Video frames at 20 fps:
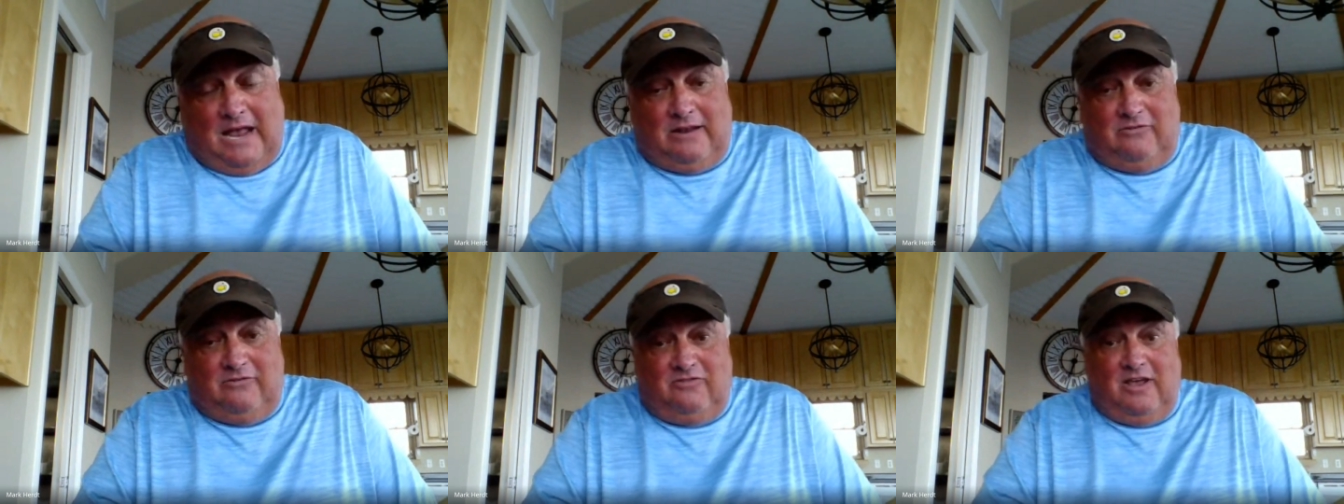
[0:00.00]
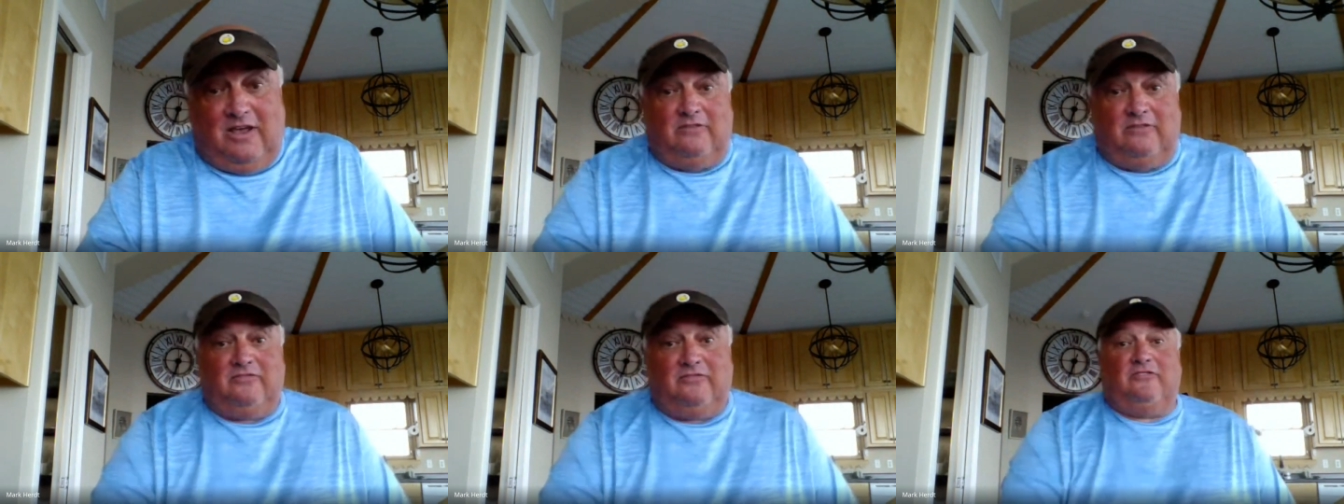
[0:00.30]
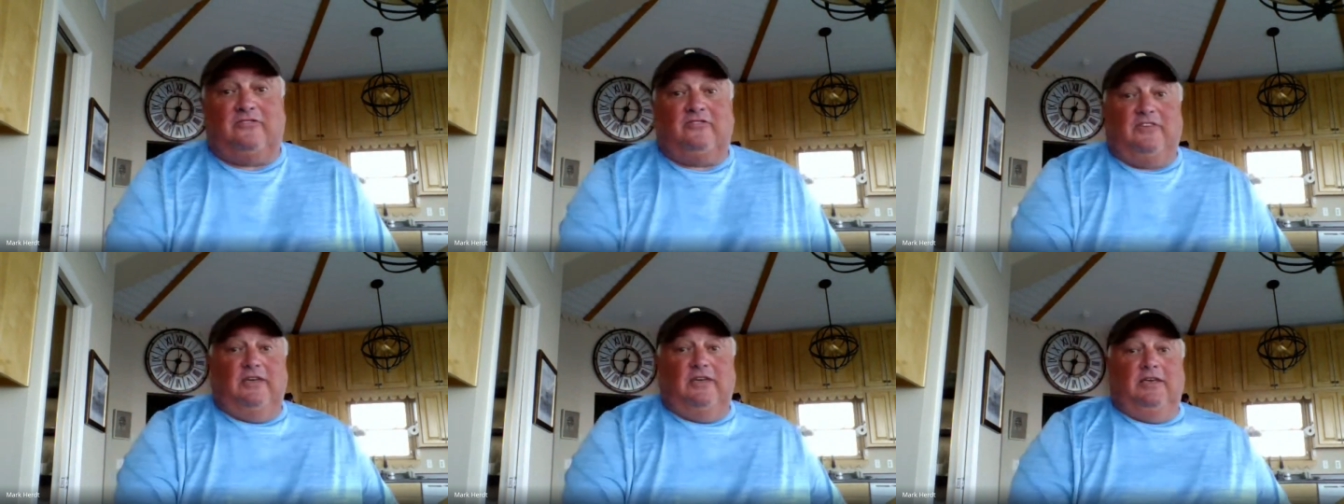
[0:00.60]
a chance
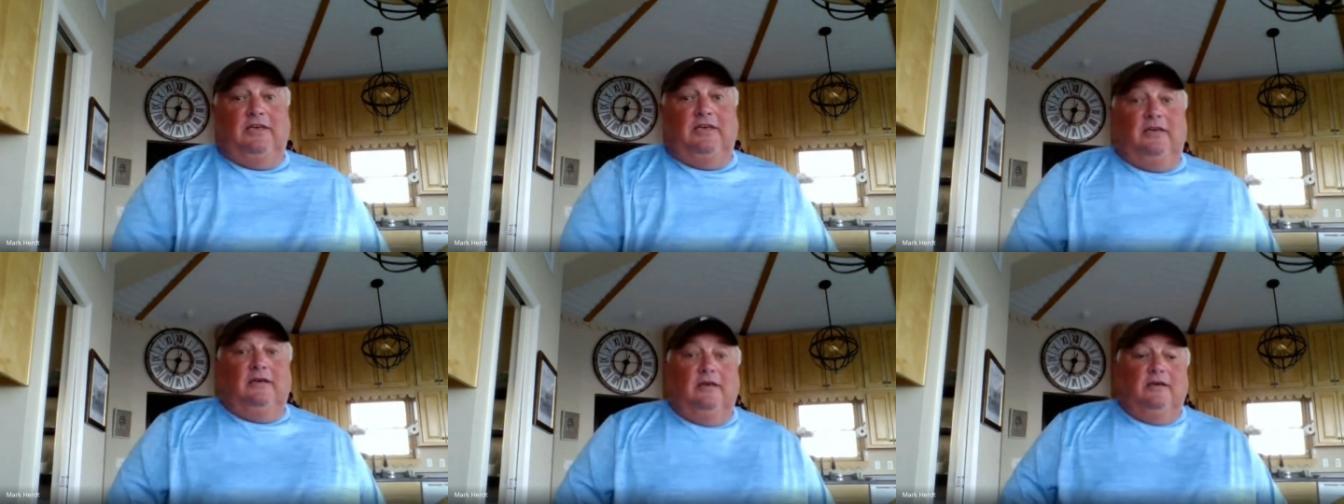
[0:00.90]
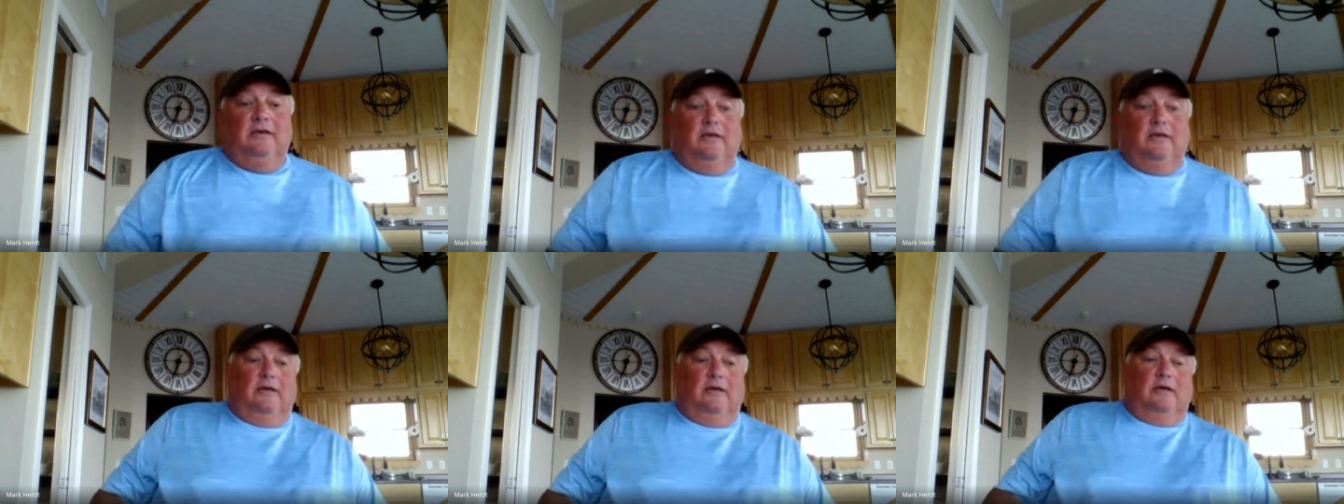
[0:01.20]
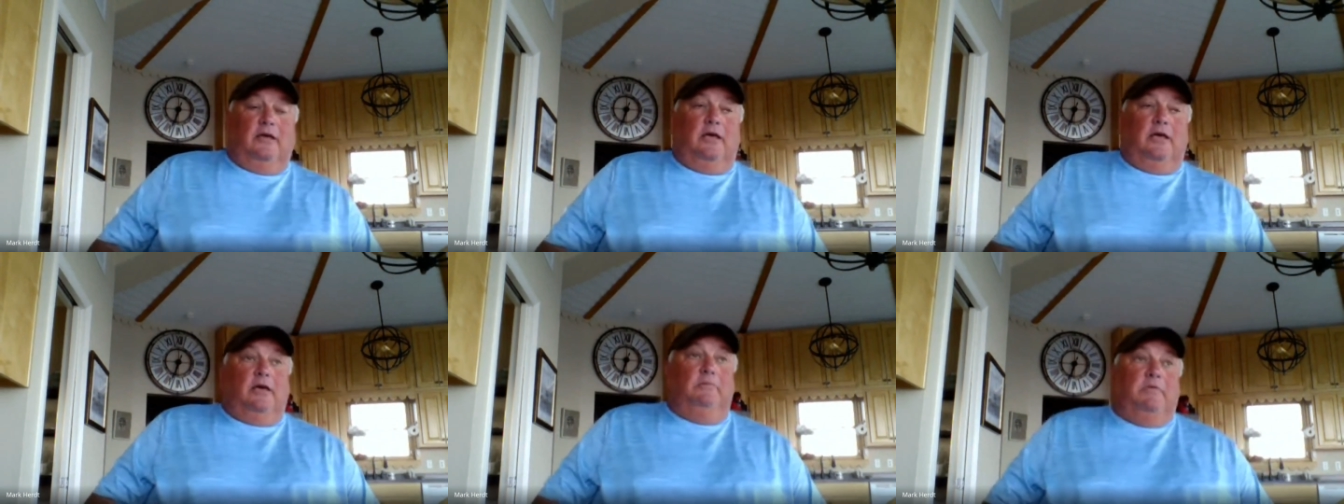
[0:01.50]
to see
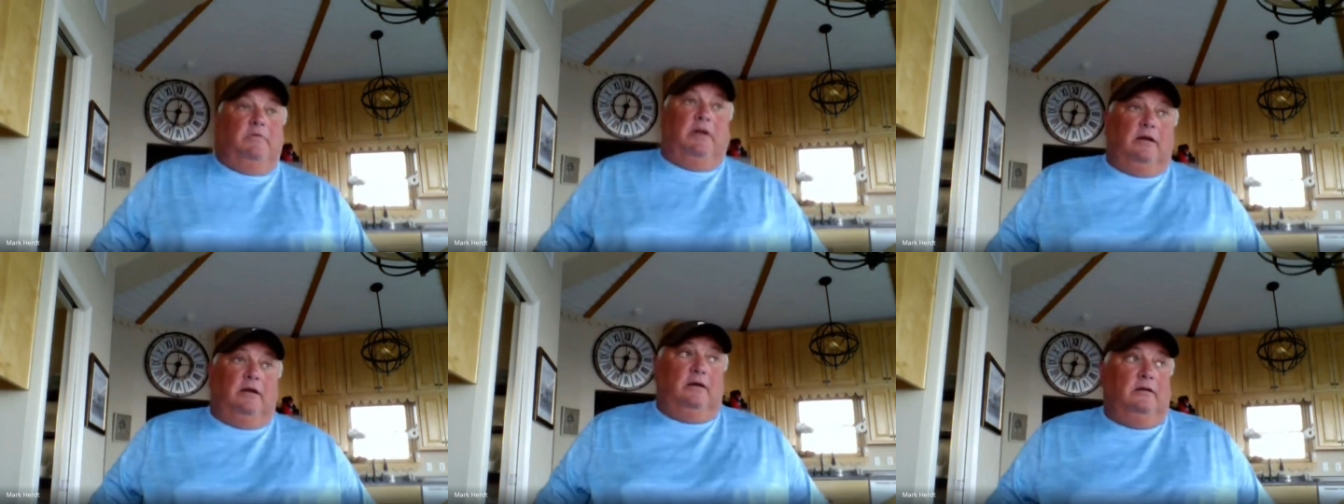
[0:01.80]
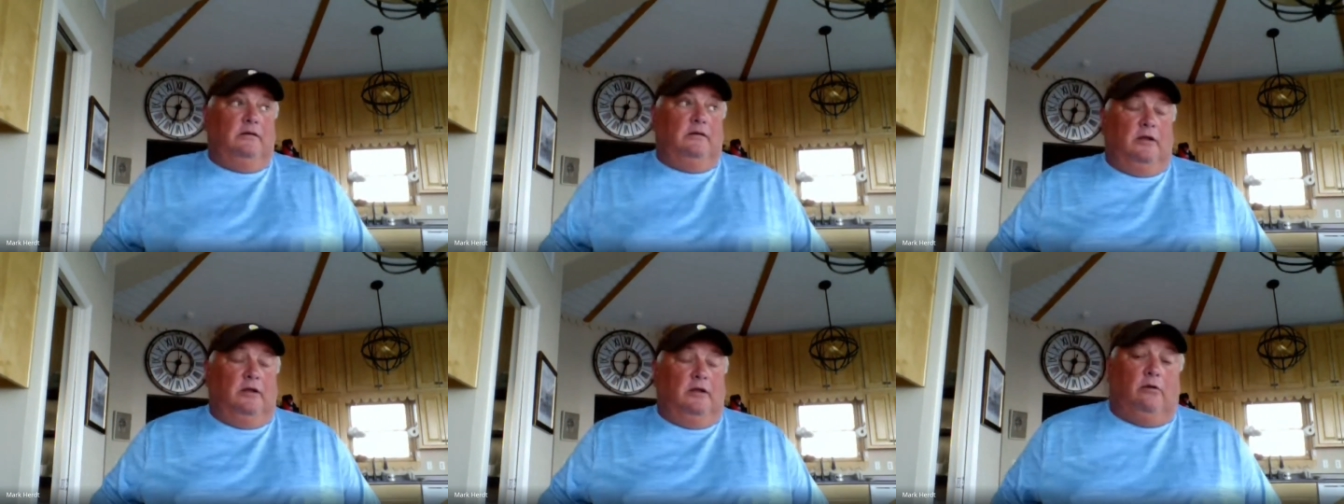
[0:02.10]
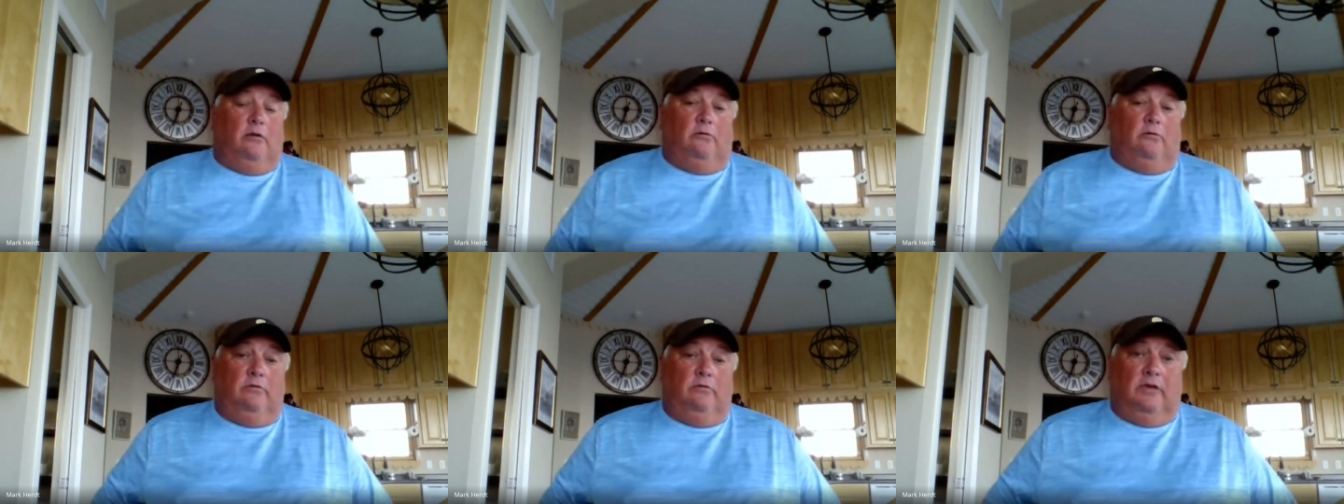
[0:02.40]
him, and you
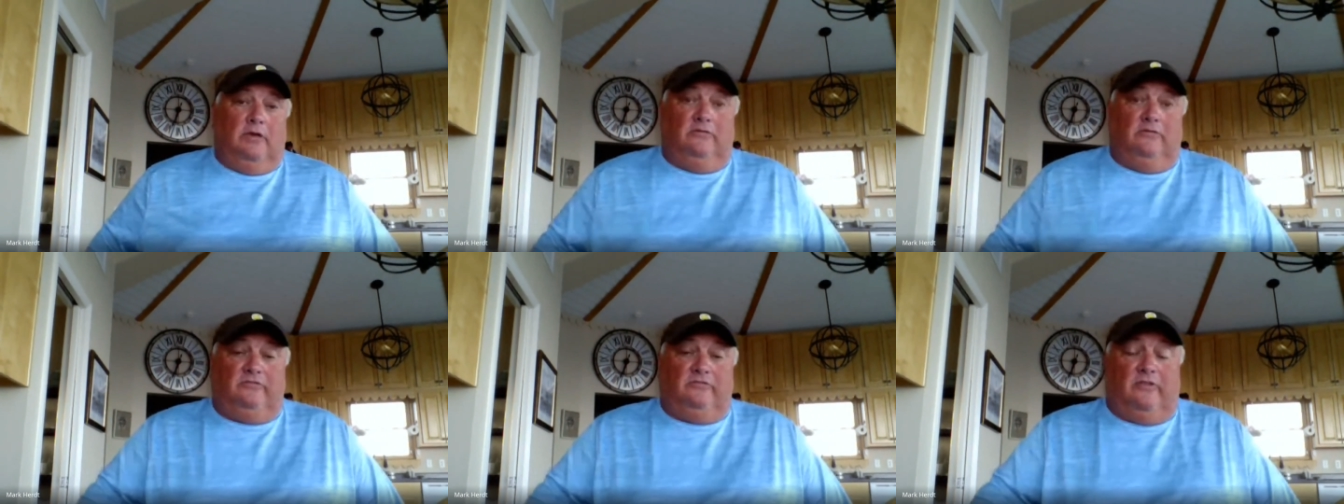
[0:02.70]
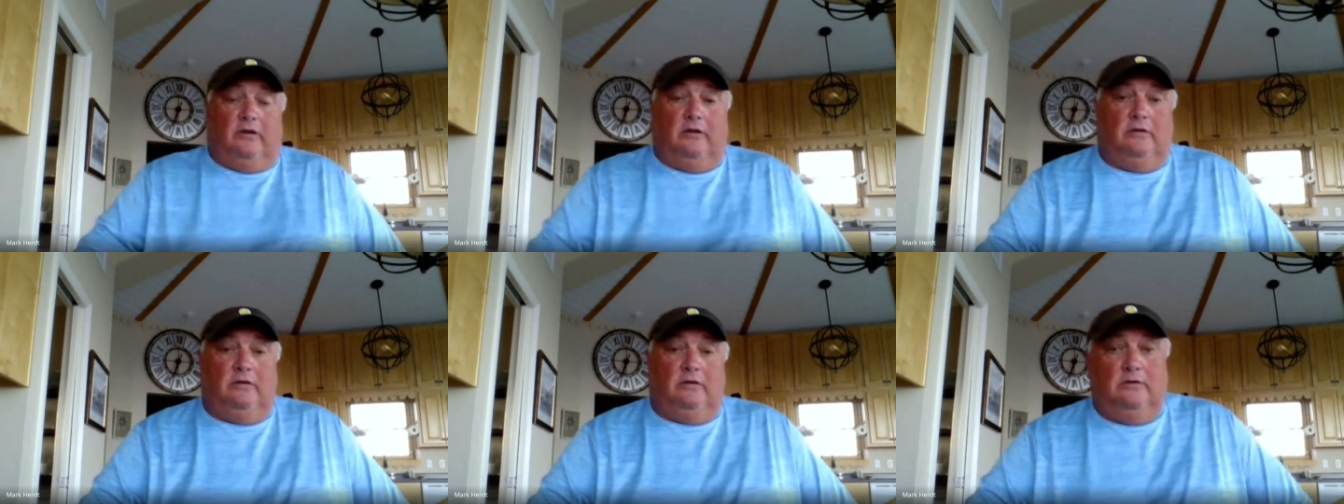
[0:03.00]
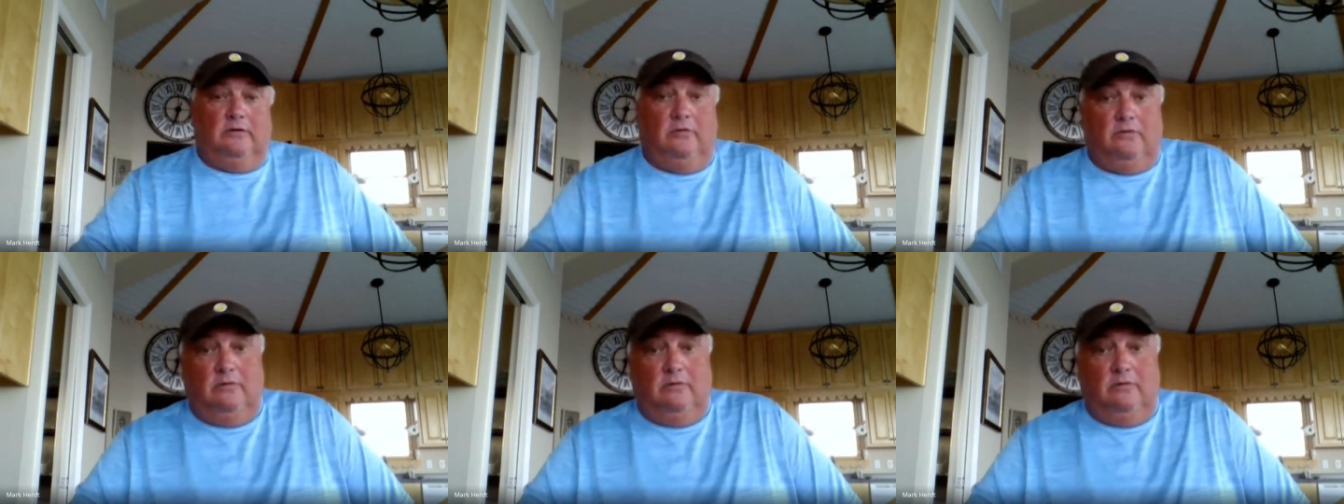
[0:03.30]
know he's the
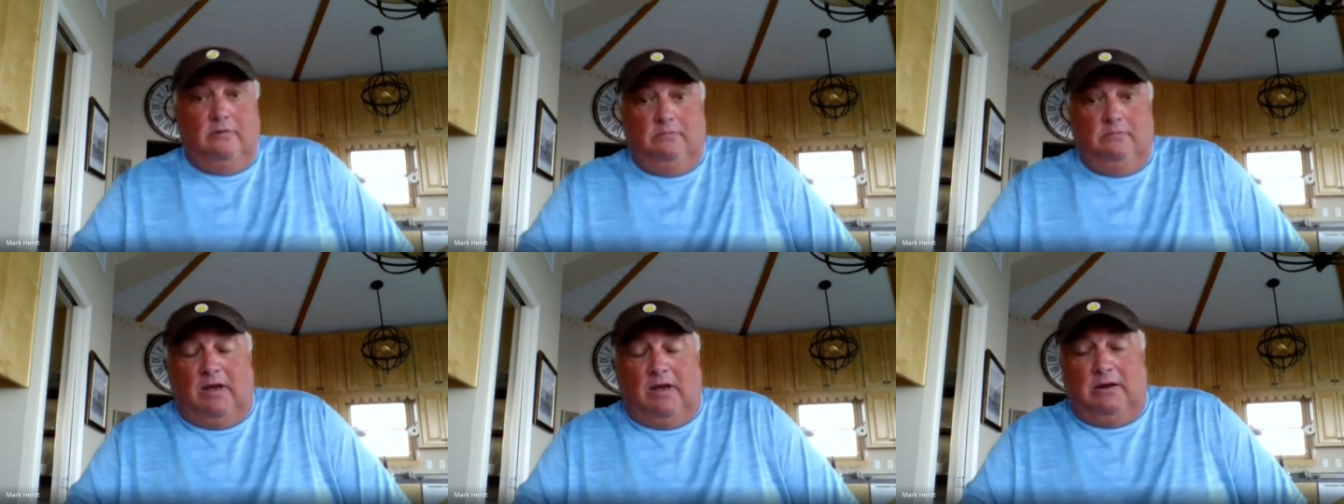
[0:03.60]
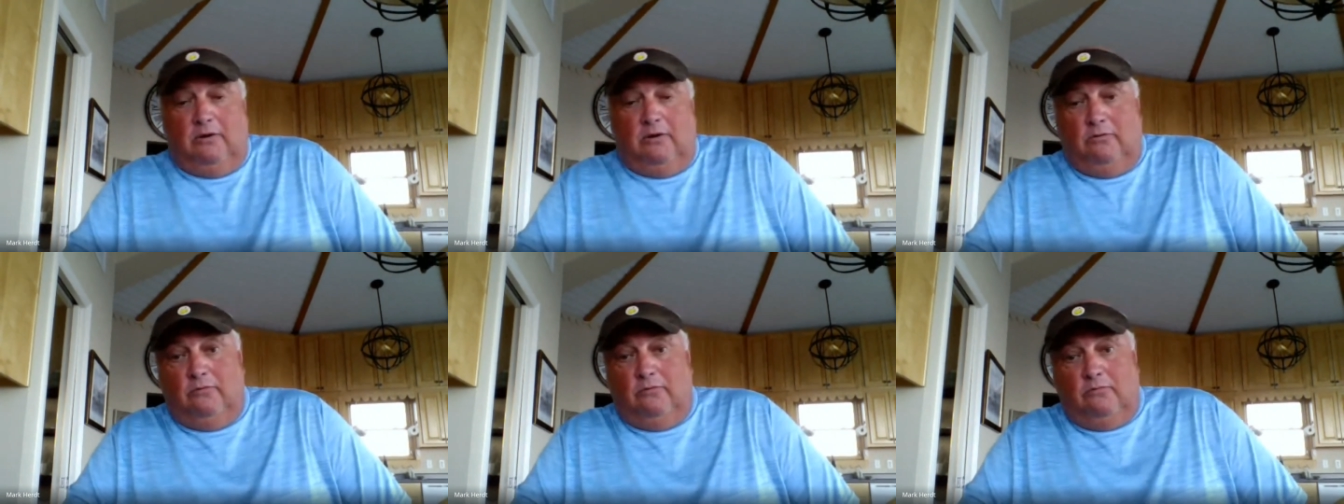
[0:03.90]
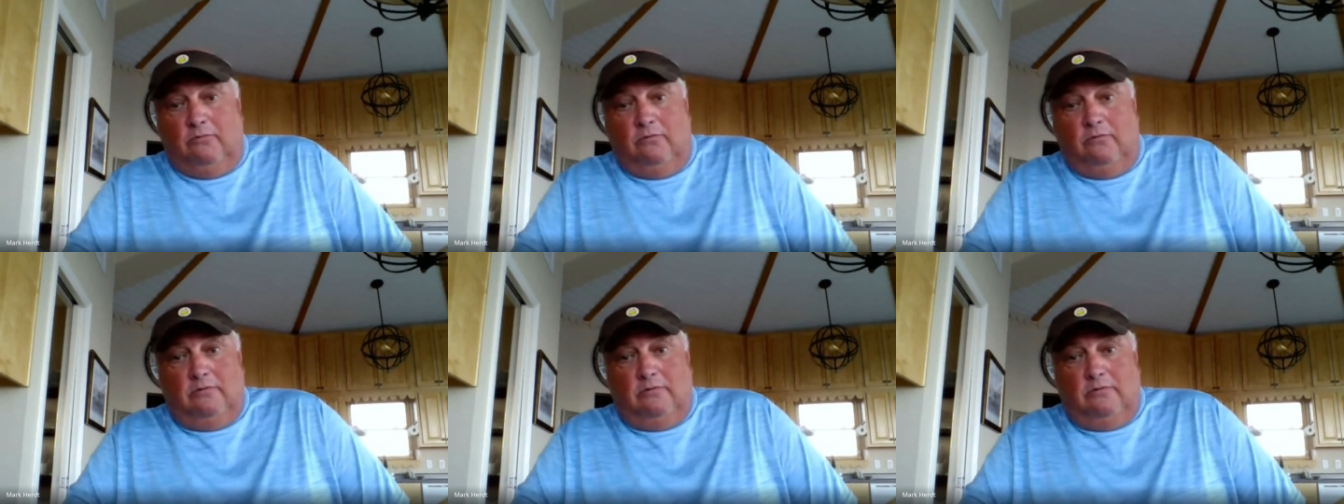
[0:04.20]
my new